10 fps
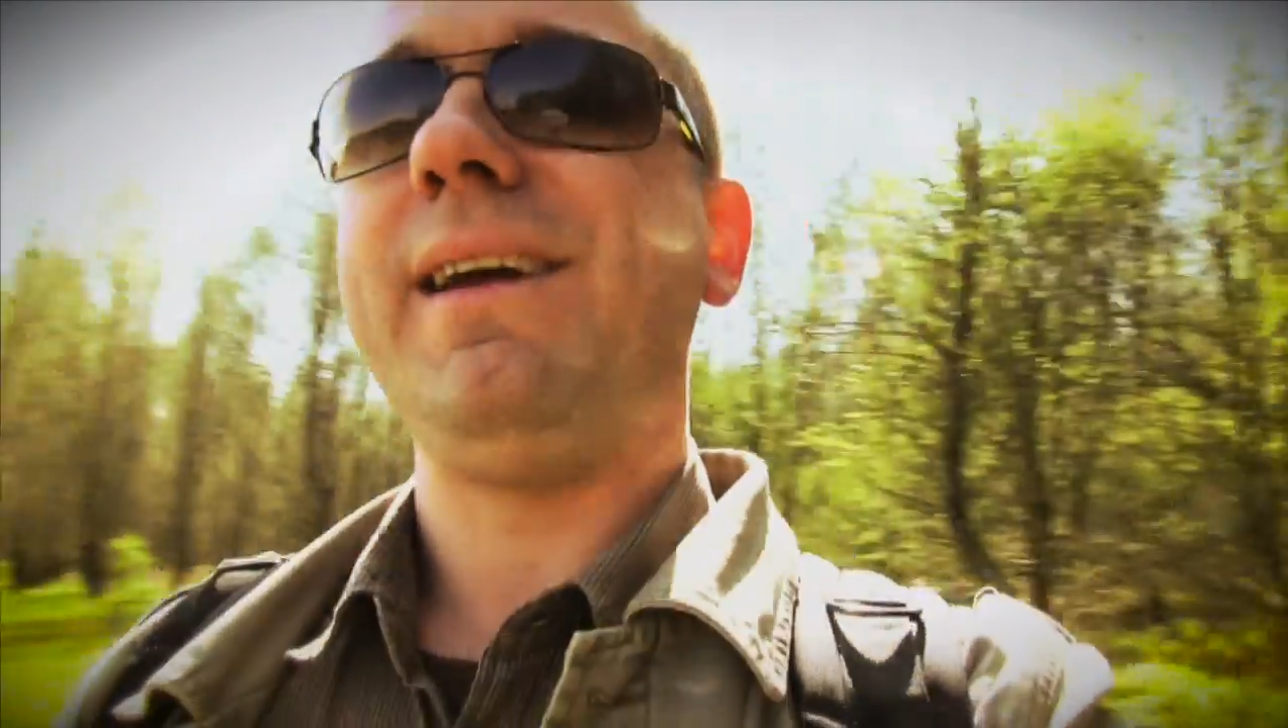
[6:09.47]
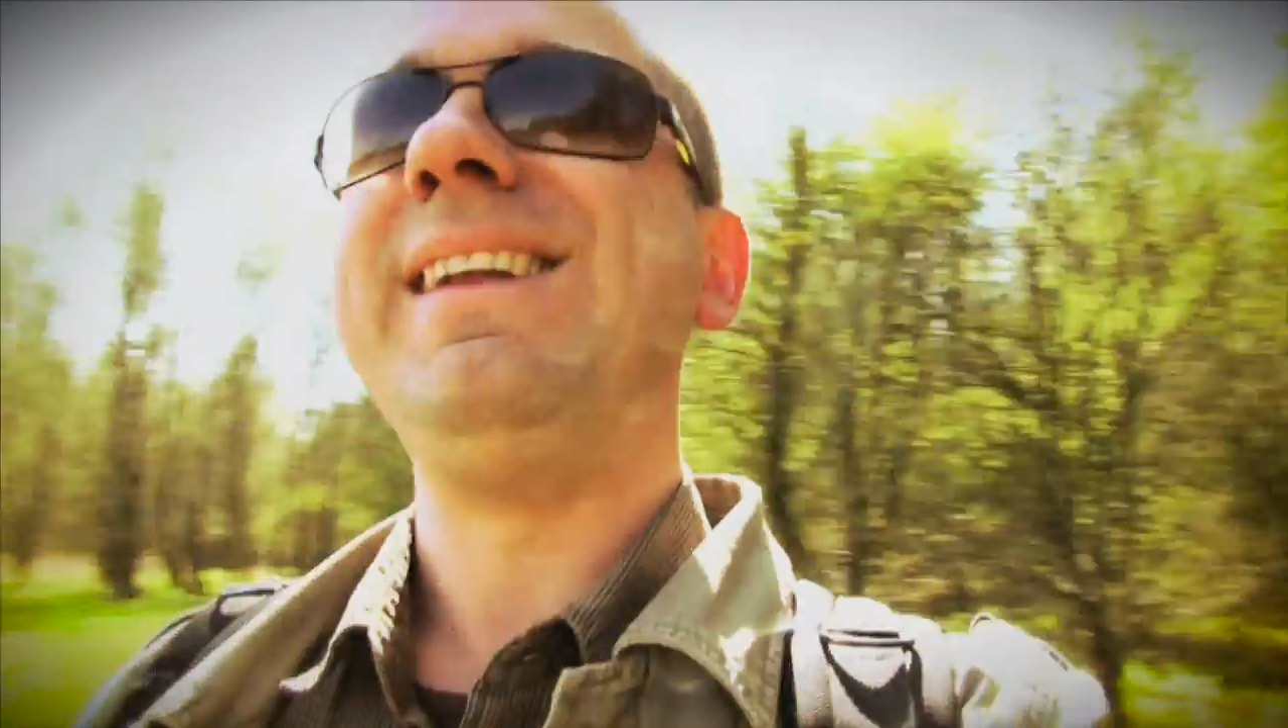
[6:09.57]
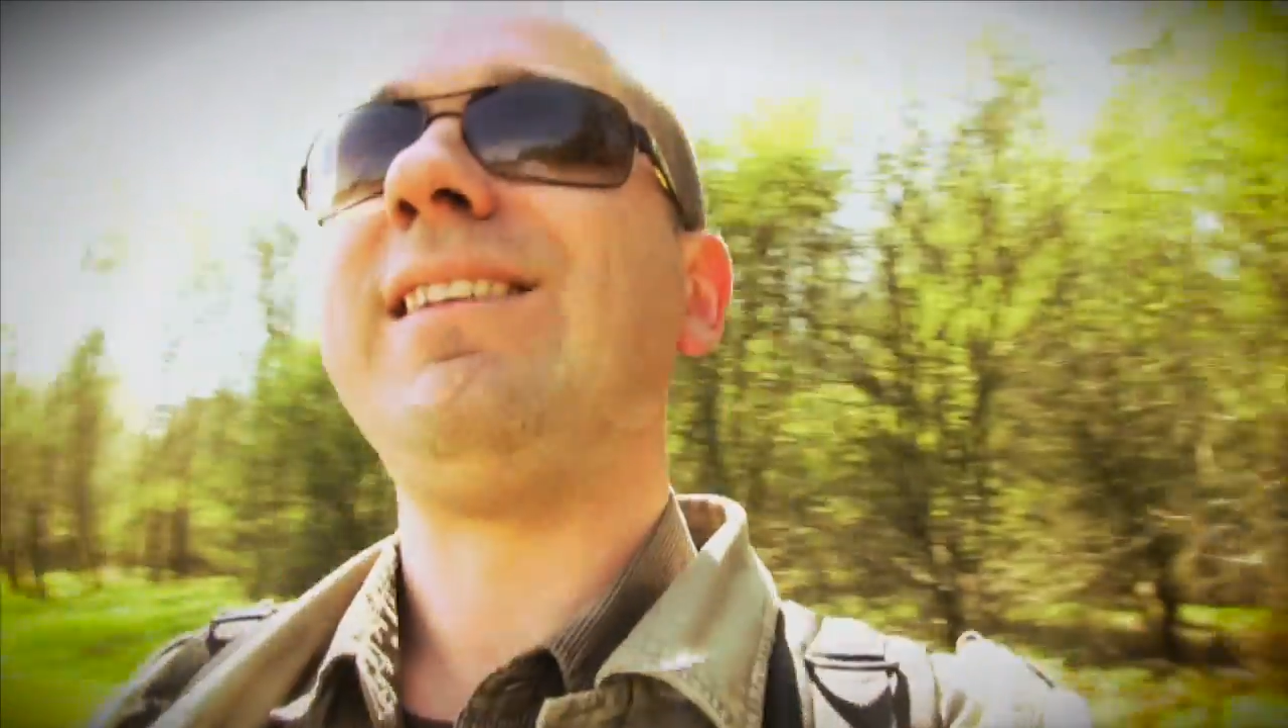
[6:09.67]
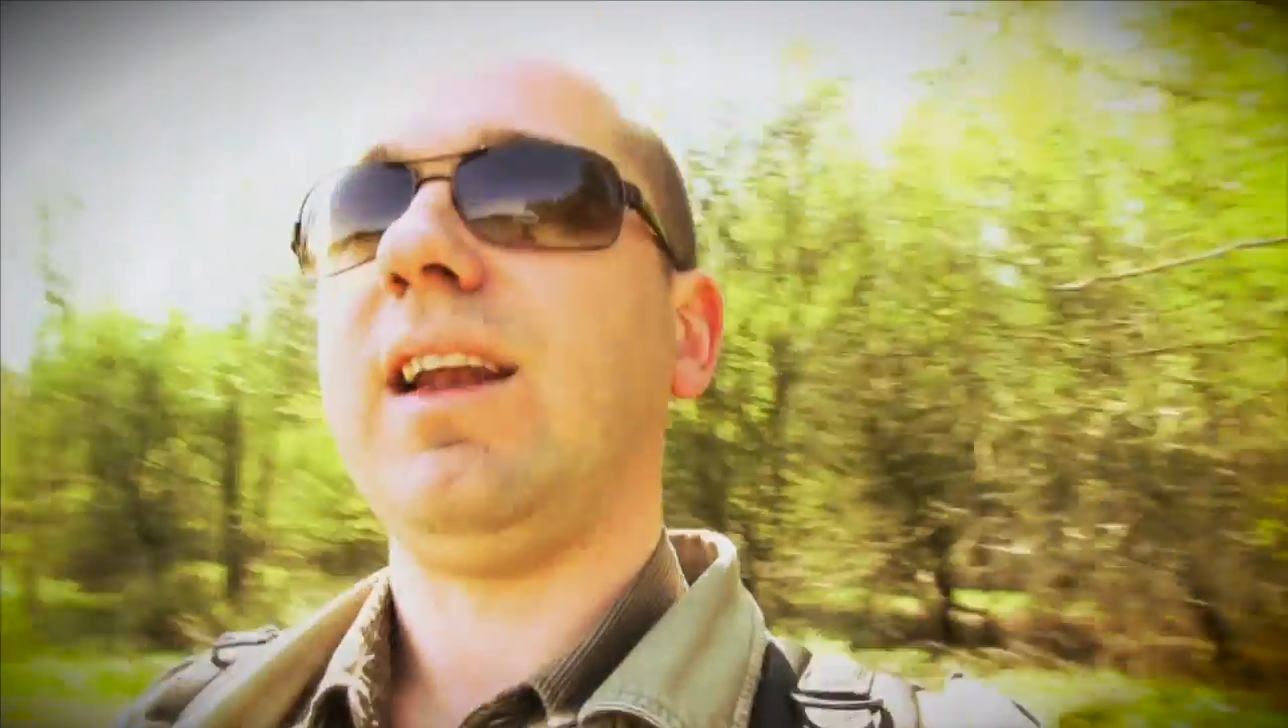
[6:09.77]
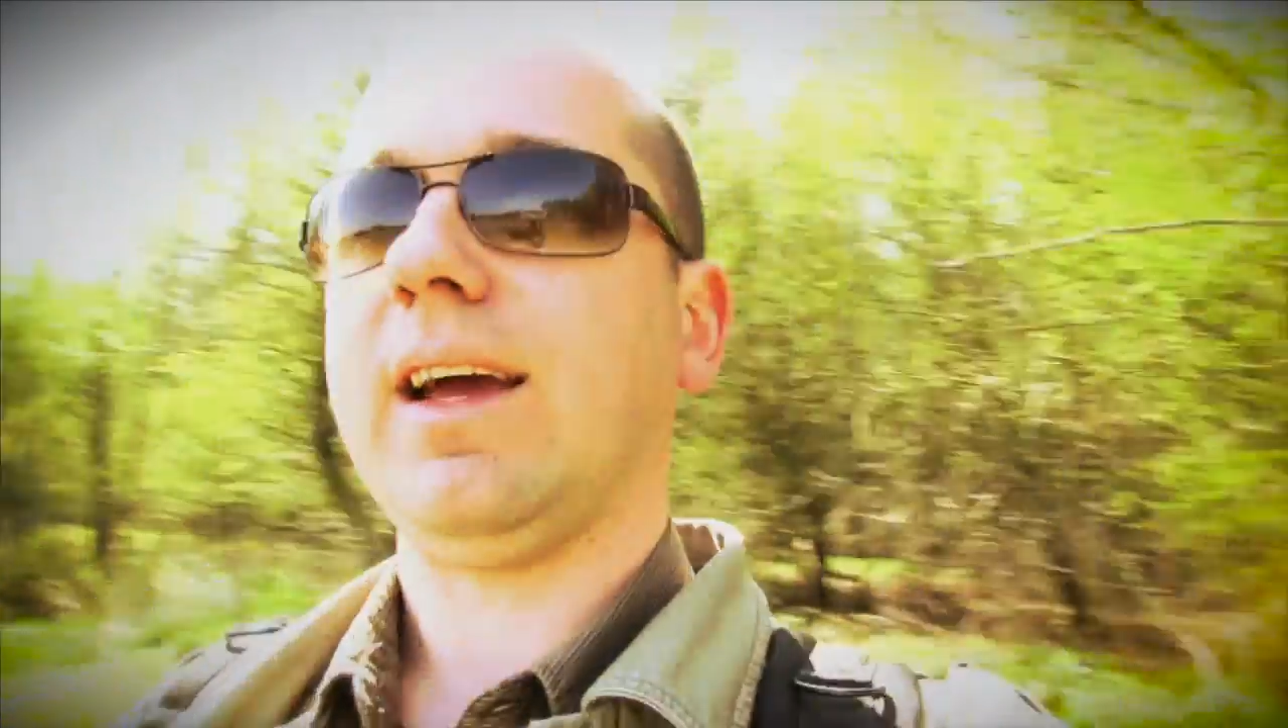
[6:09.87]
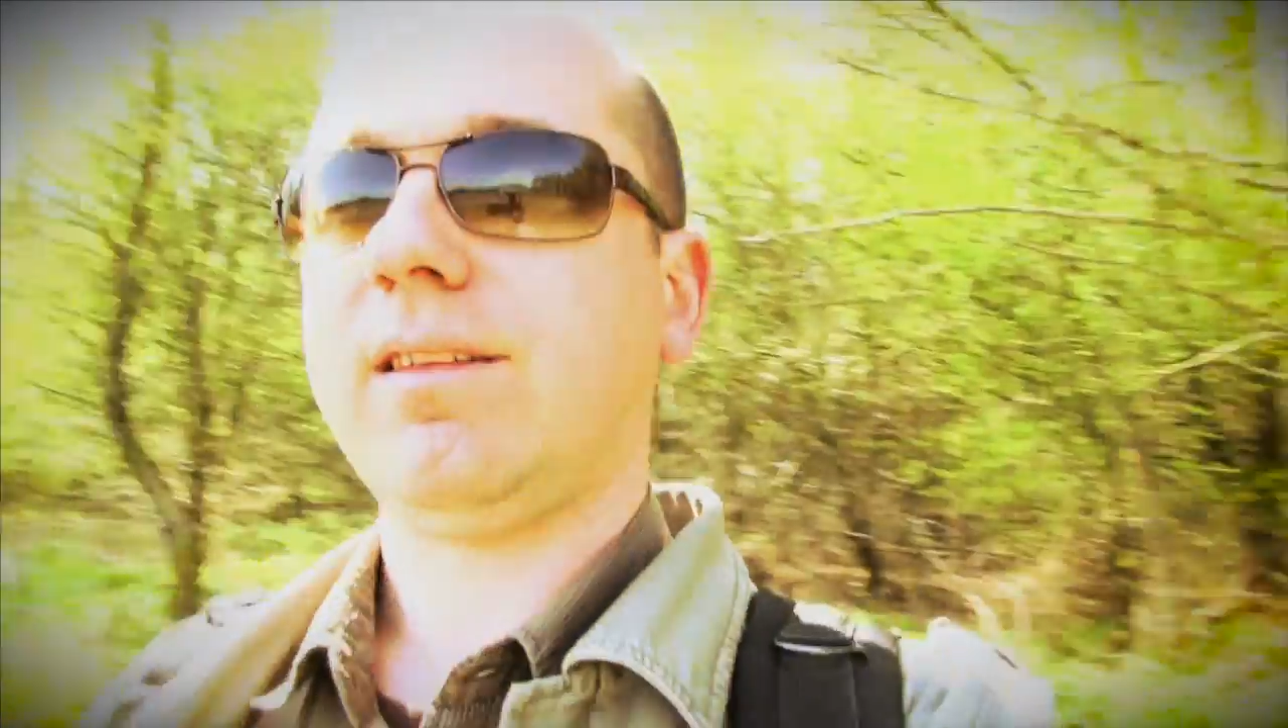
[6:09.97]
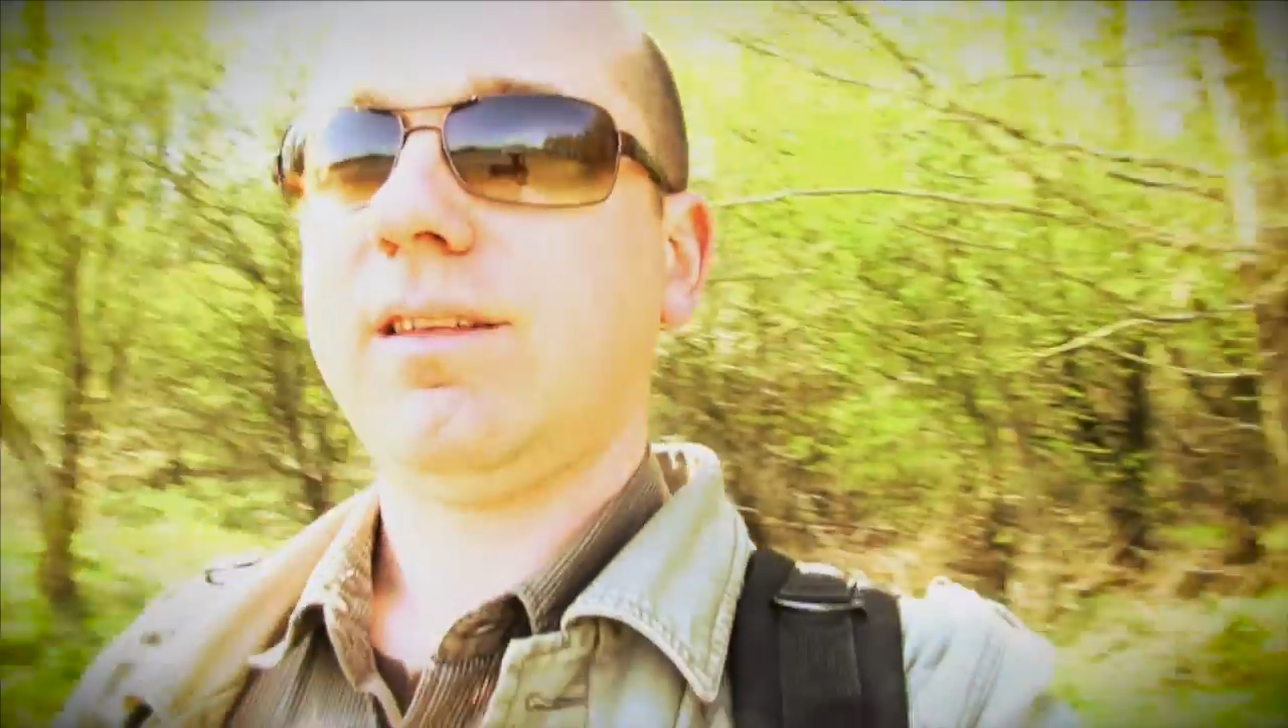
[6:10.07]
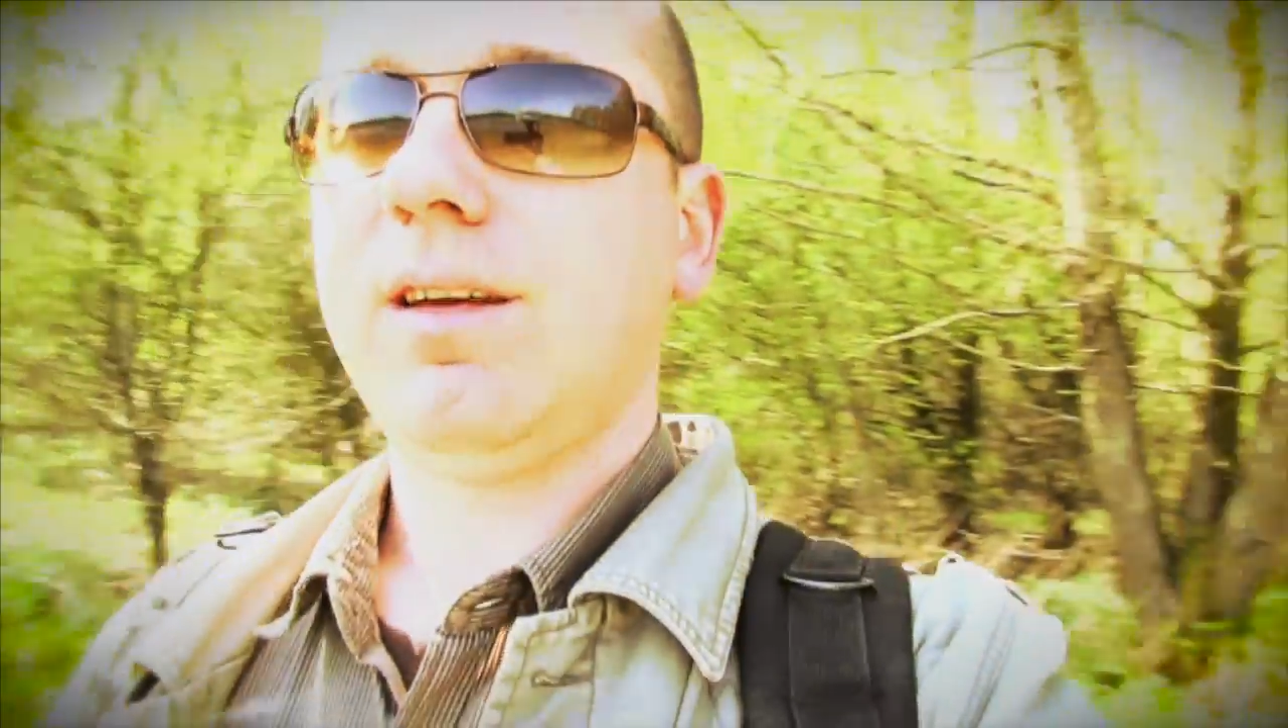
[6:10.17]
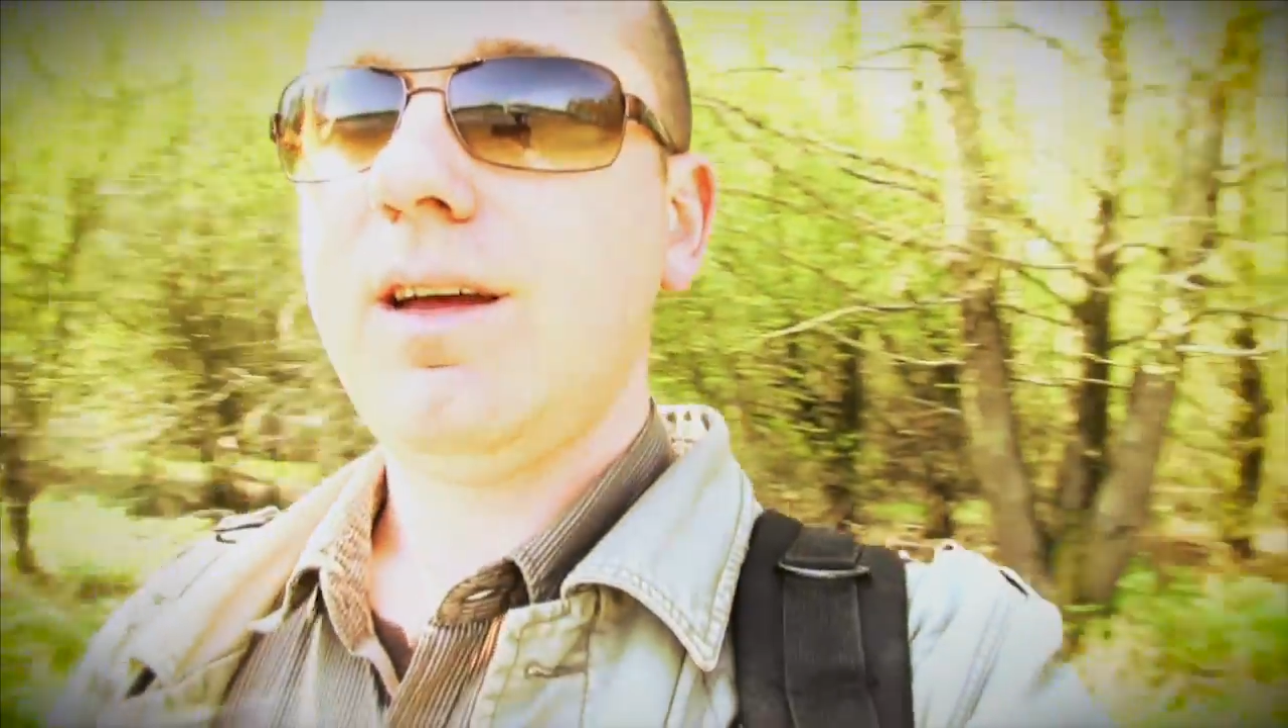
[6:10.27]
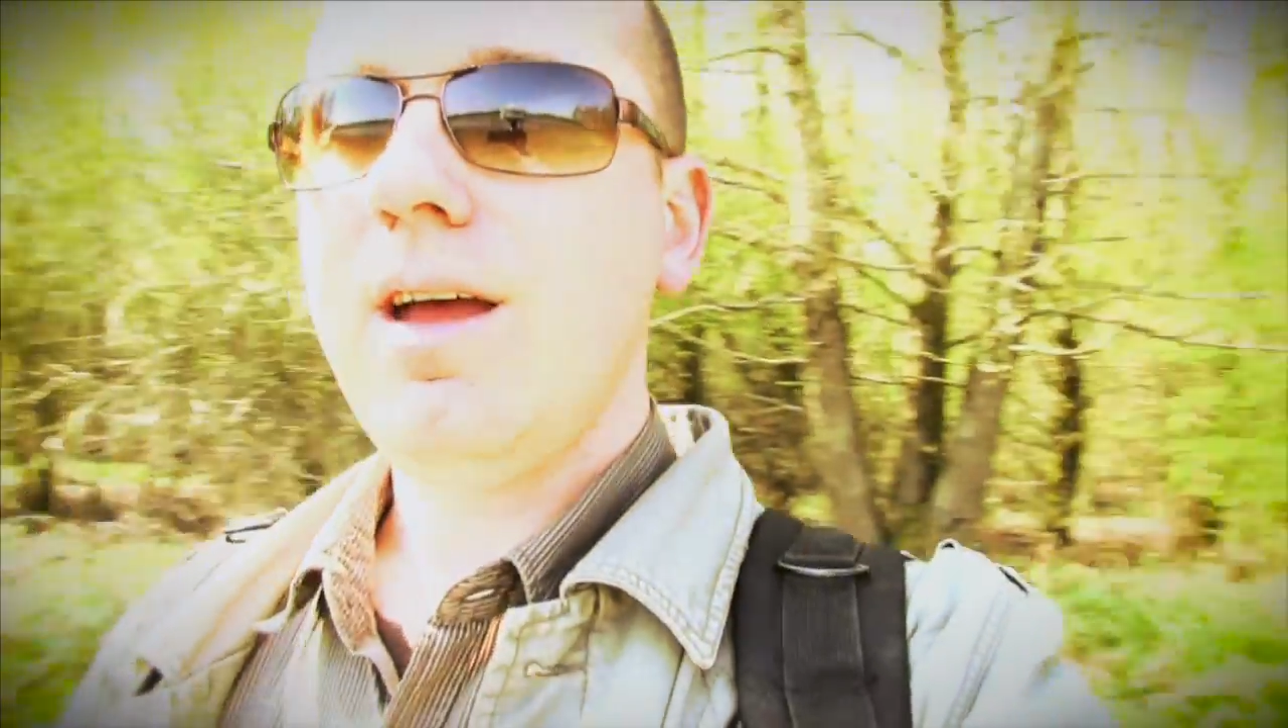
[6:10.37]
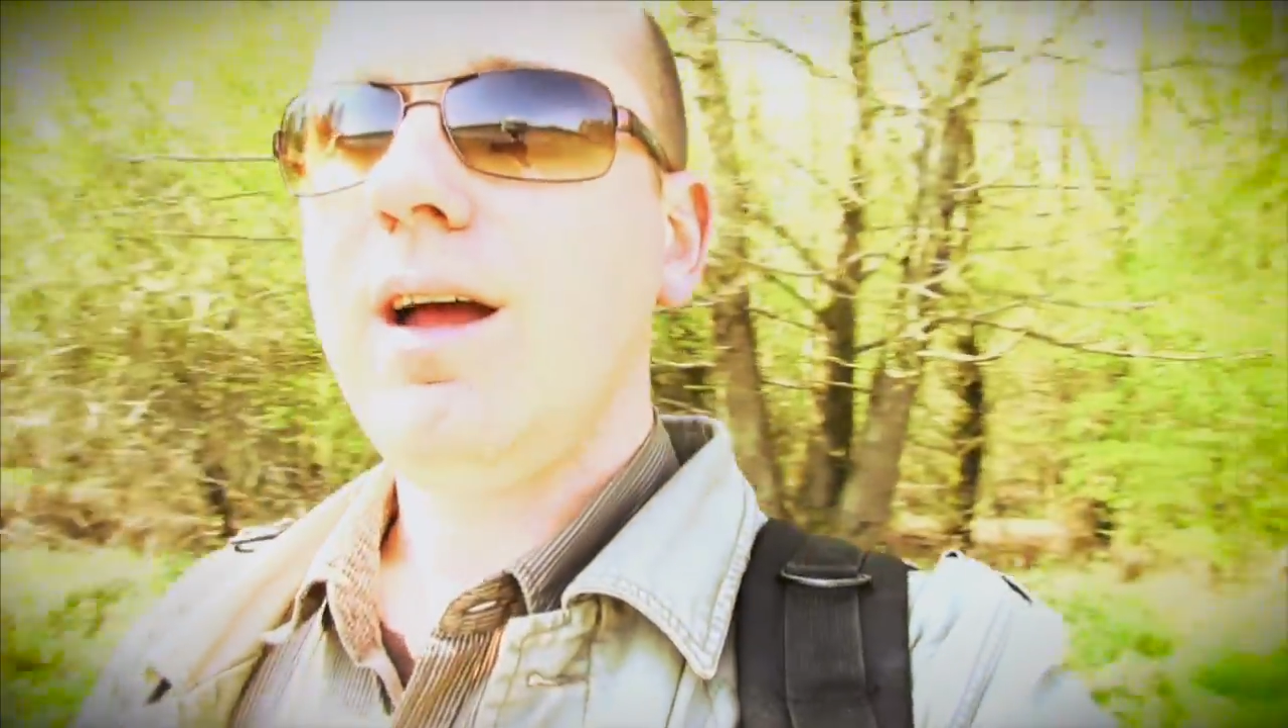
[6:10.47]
intellect,